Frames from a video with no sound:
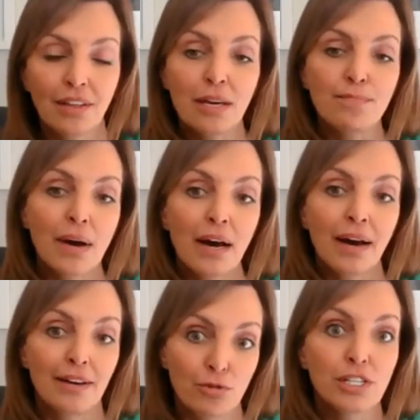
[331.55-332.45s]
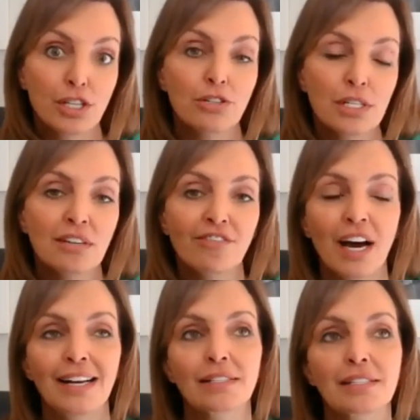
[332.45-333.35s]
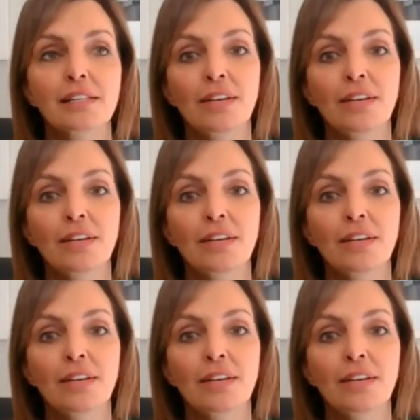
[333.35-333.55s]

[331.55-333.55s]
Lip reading: thereby reducing violence.